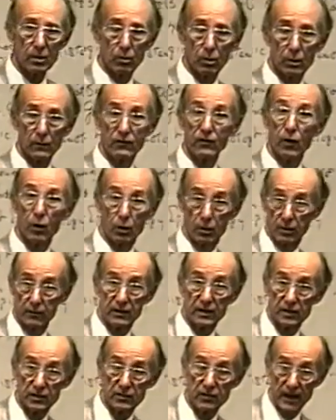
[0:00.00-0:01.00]
all four of
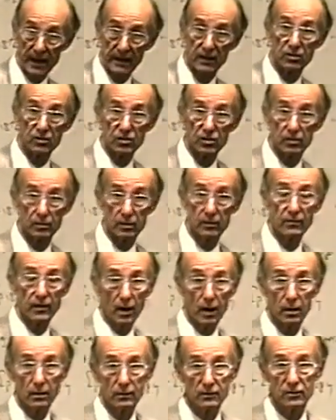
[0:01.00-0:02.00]
these factors are
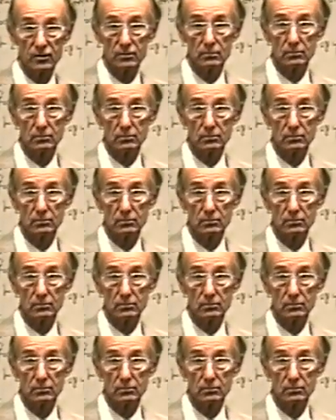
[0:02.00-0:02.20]
involved.